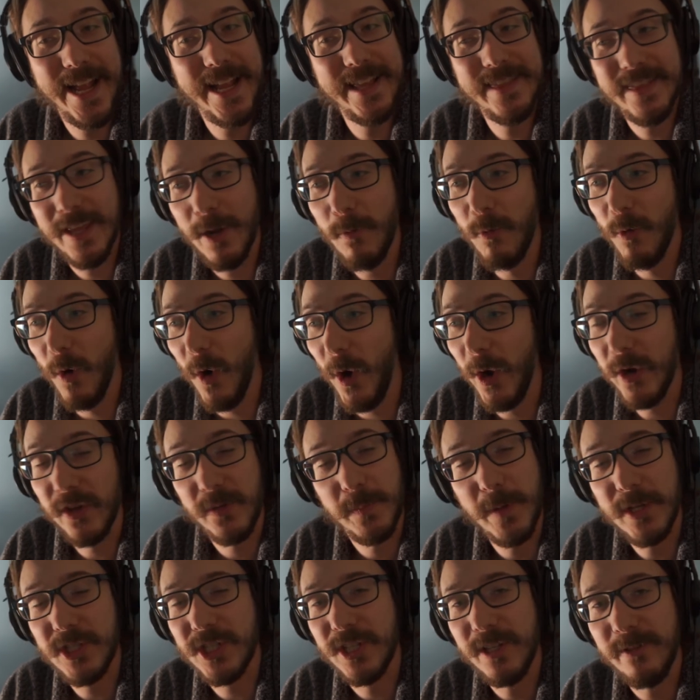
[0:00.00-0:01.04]
they were,
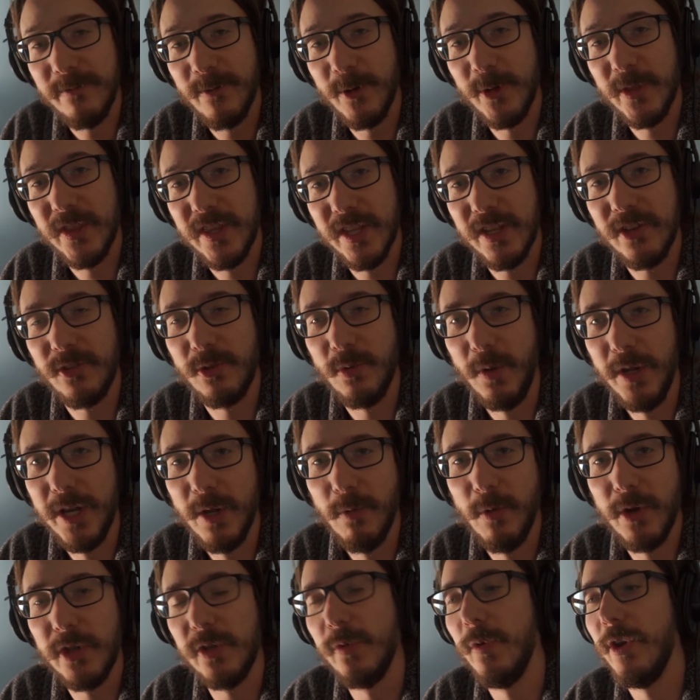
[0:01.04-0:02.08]
especially for this one.
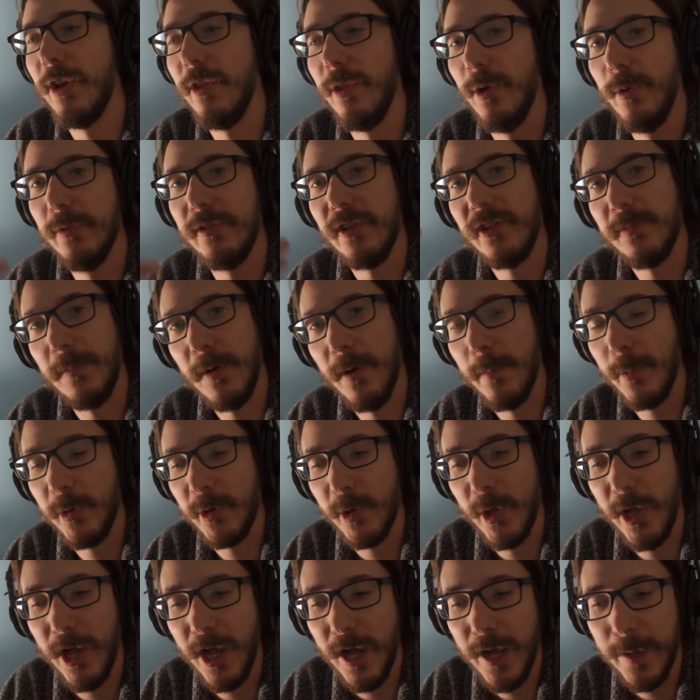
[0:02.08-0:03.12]
It was one of those
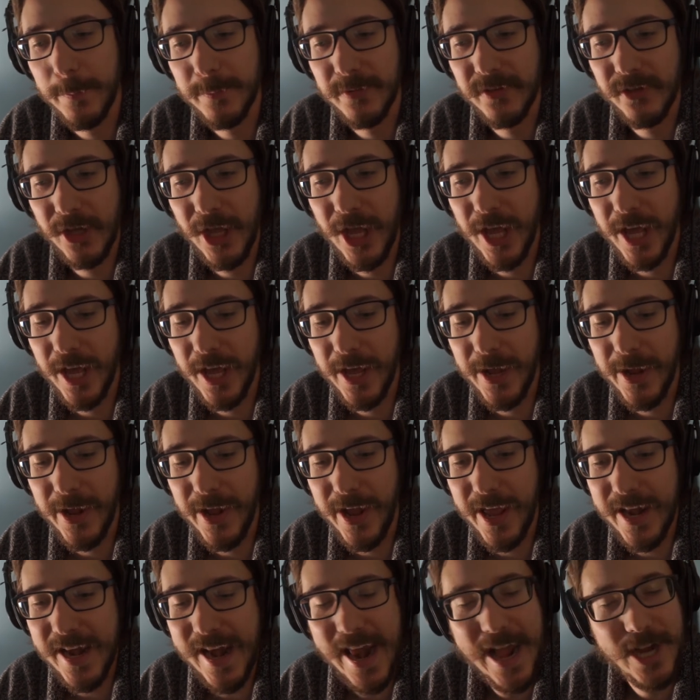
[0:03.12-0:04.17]
experimental hops,
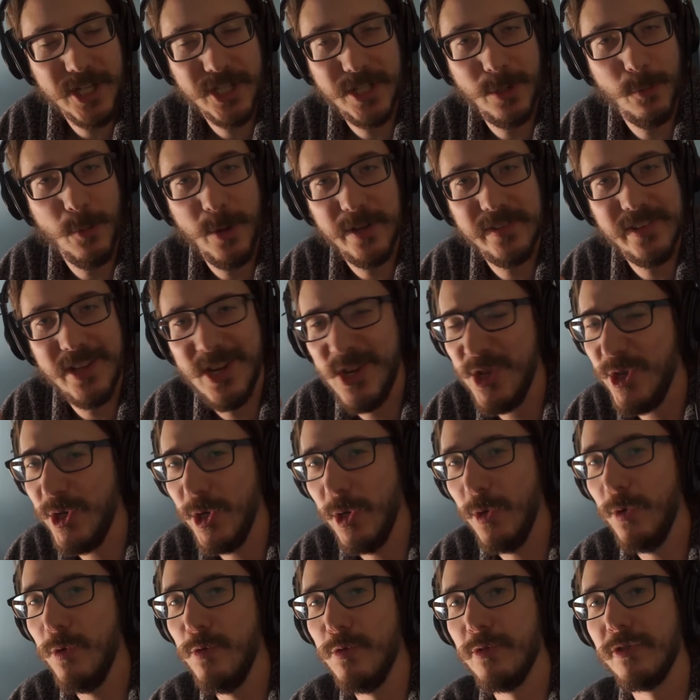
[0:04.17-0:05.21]
and it actually wasn't
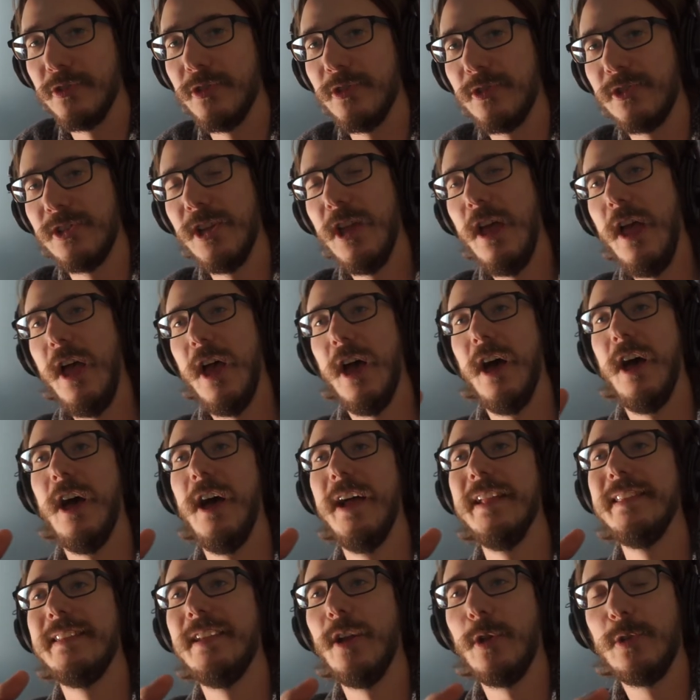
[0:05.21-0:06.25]
used
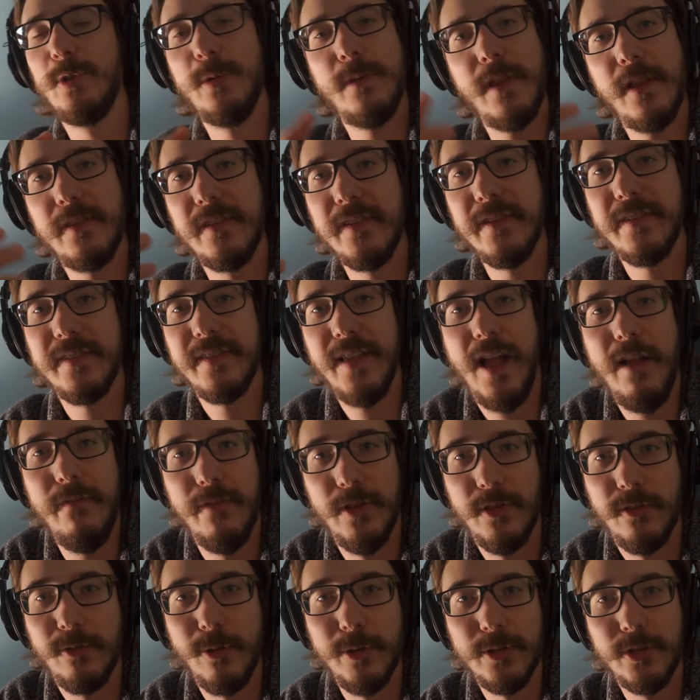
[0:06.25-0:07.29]
until
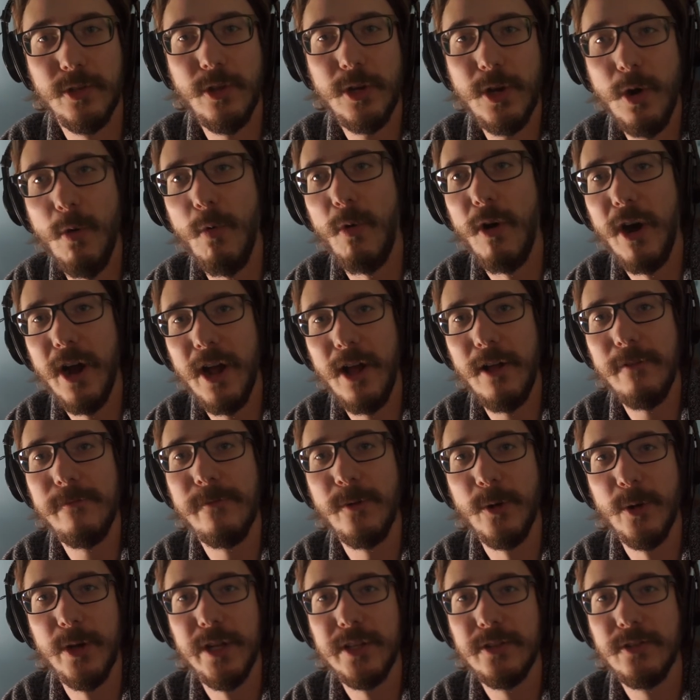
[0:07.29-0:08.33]
2007. So it took a while
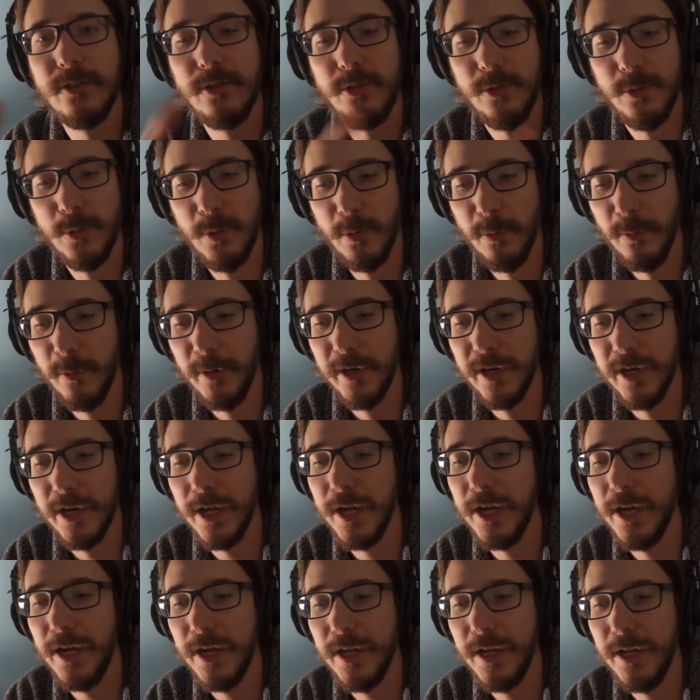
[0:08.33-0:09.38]
for it to
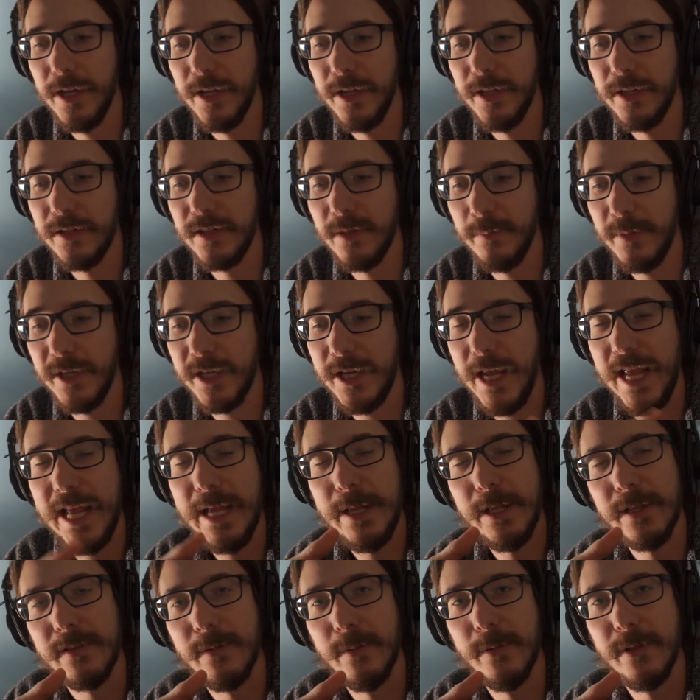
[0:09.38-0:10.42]

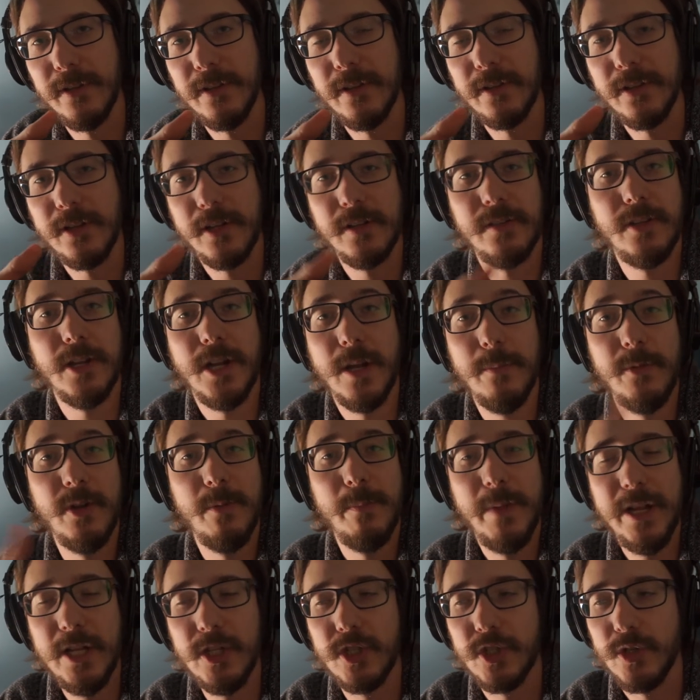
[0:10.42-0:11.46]
come into
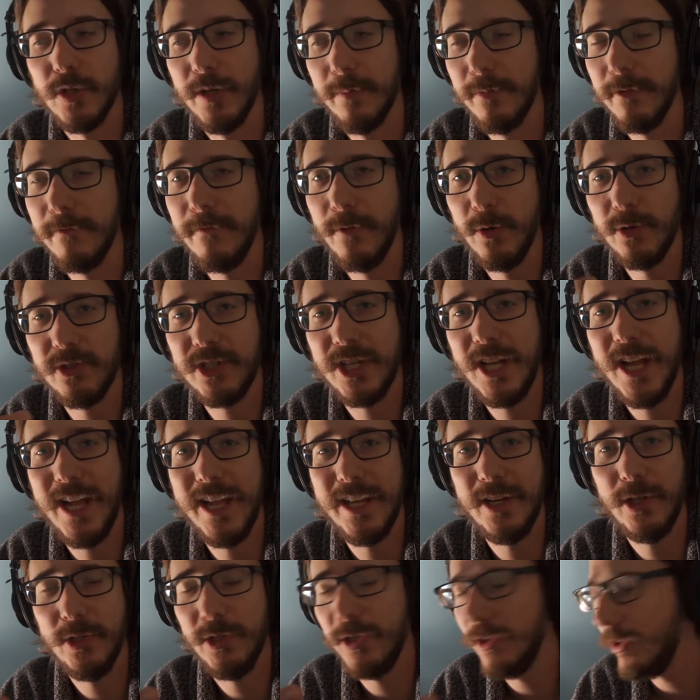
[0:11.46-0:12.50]
mainstream. The first
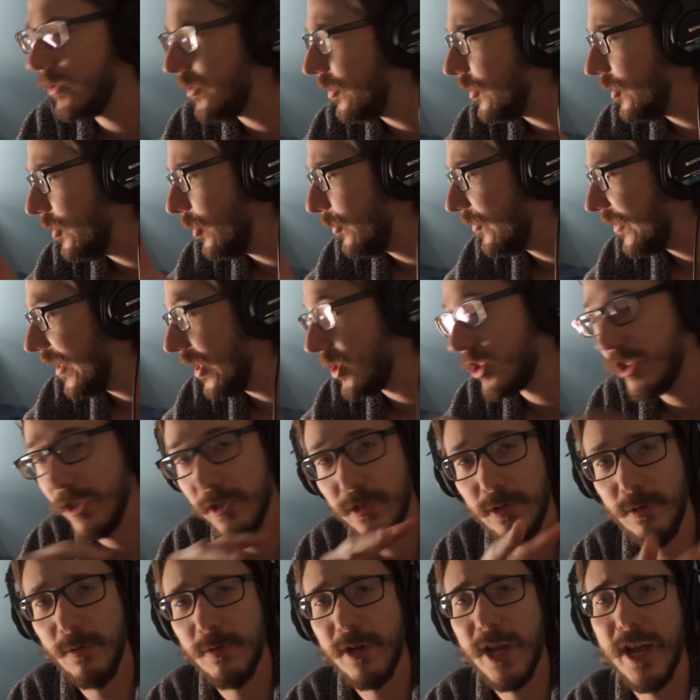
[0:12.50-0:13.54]
guy to use it, actually
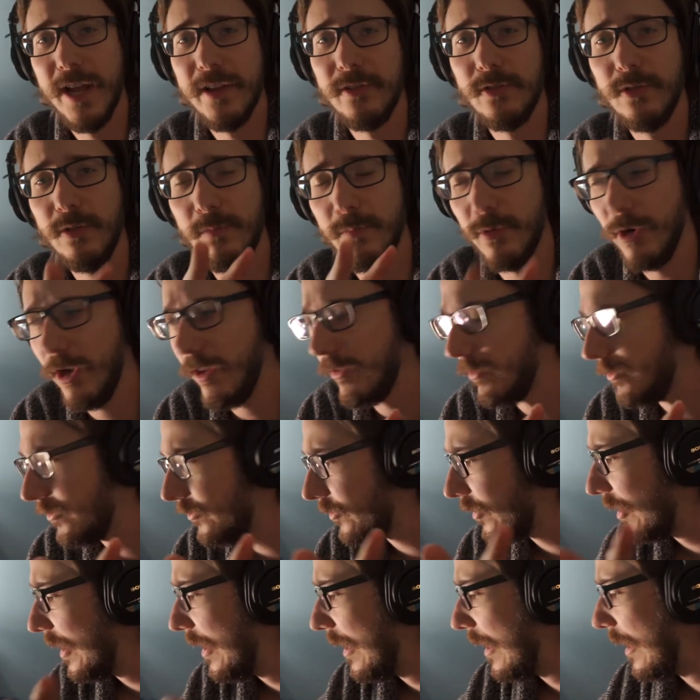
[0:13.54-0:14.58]
two
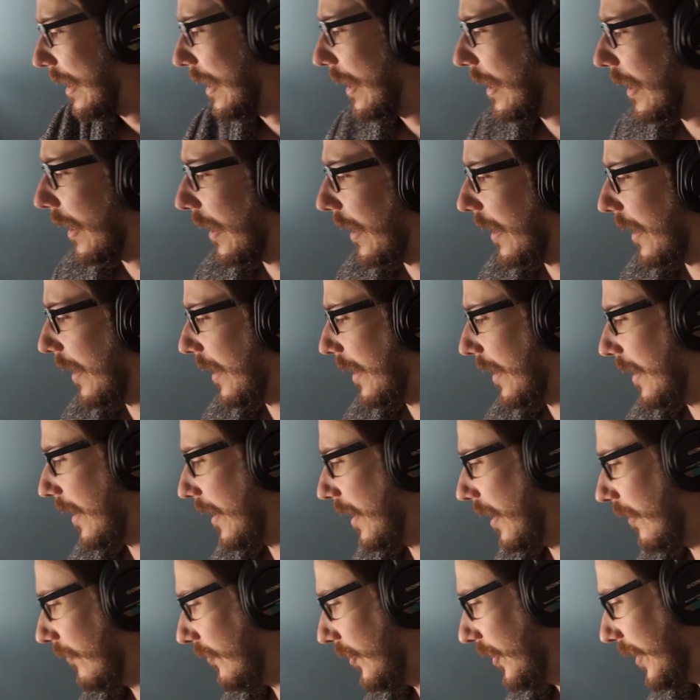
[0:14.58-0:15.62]
brothers.
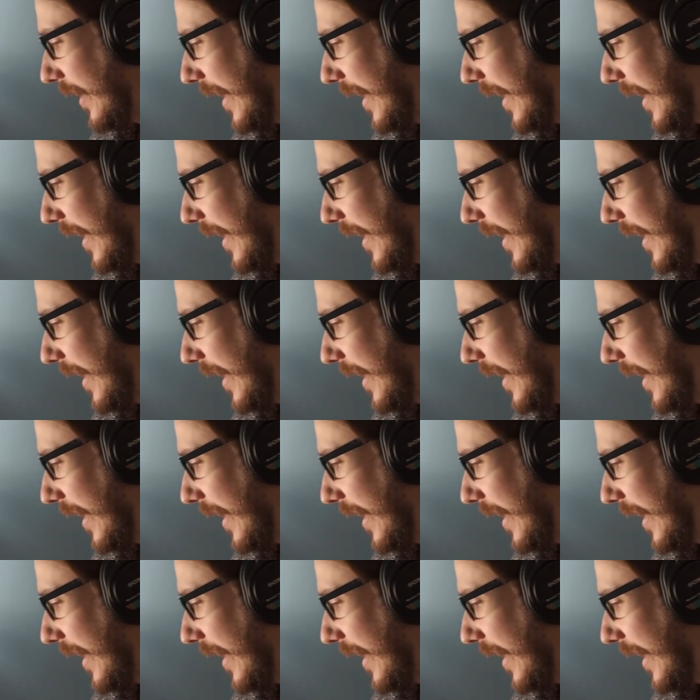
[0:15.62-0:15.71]
Of the